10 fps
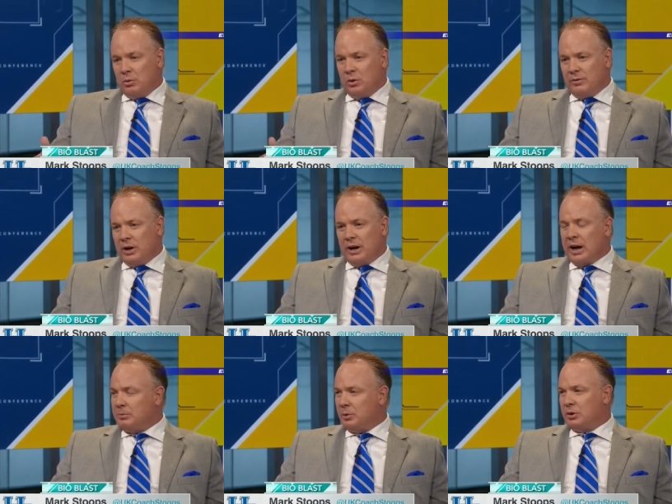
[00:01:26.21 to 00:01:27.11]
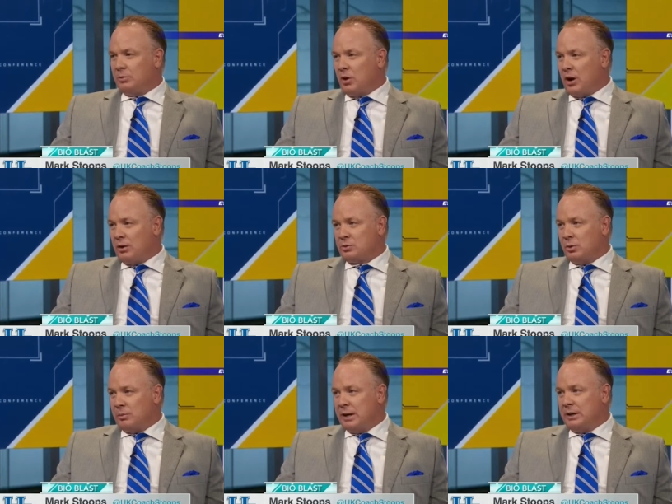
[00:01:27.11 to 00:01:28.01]
We're very happy with the progress
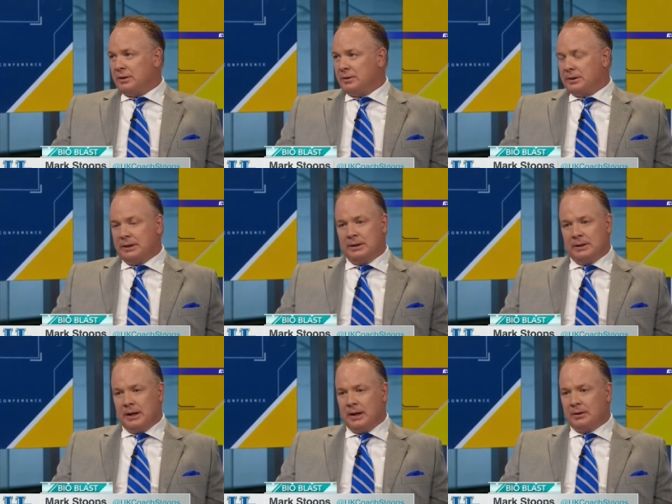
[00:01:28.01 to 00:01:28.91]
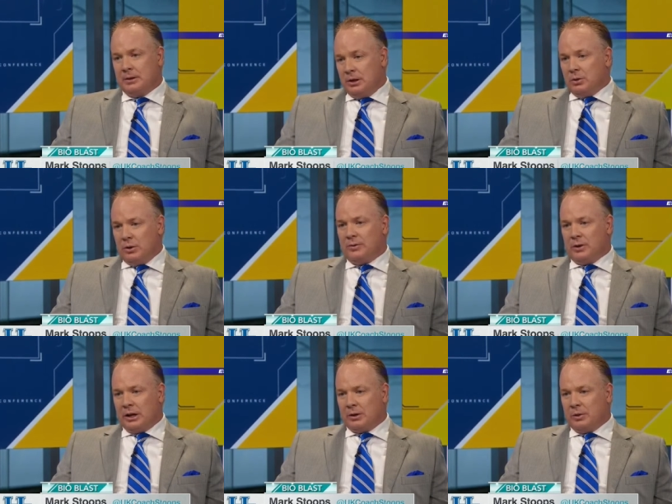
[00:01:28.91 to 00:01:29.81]
we're making, and uh, we
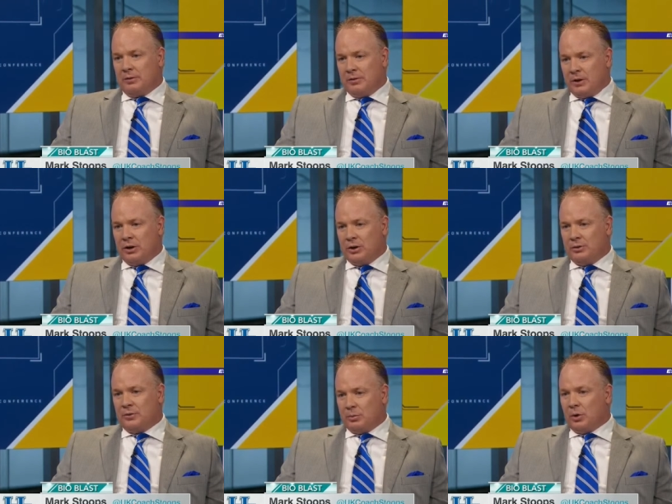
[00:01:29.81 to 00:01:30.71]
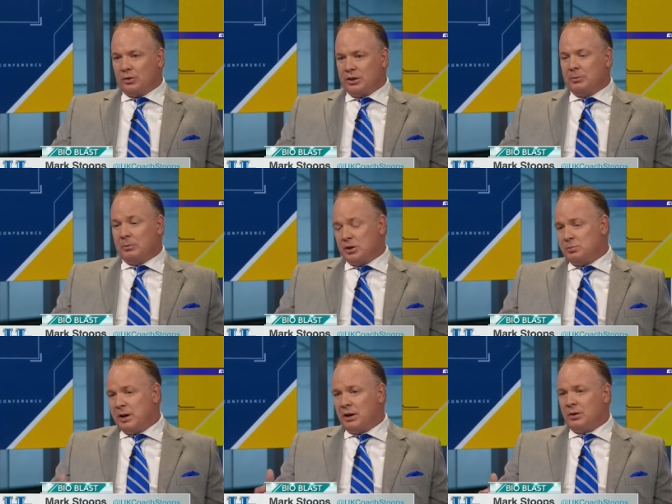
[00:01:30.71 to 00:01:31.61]
feel like we have a very good football team, a
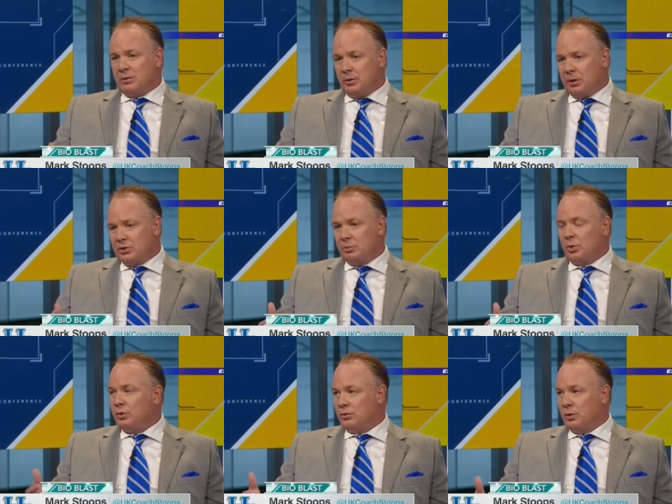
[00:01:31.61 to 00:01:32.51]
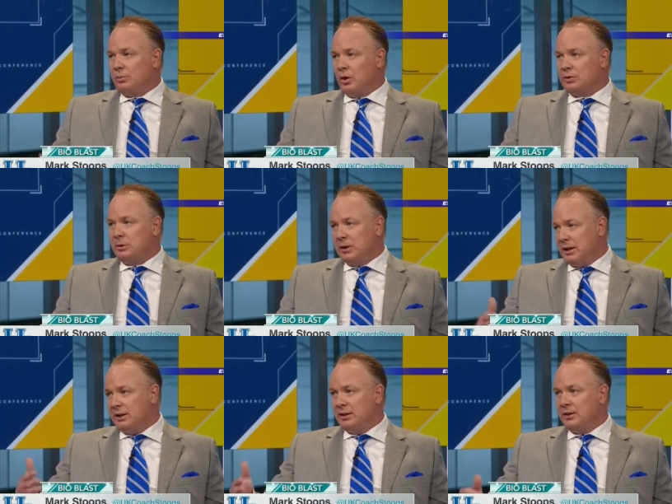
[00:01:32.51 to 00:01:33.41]
much better, a much improved football team
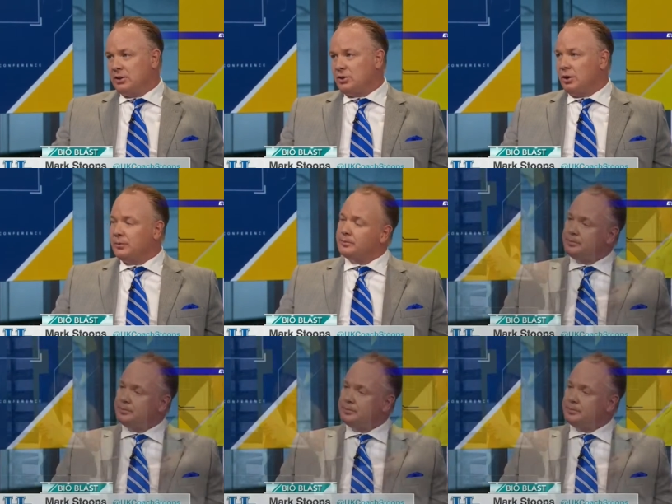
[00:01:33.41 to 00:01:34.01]
heading into this year.